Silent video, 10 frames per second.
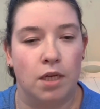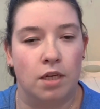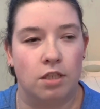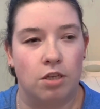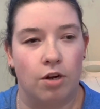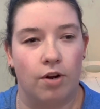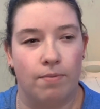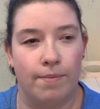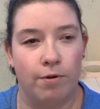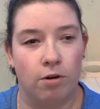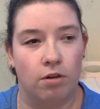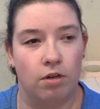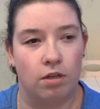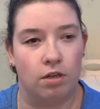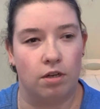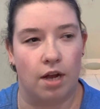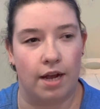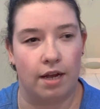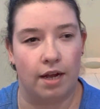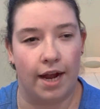So I remember
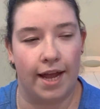I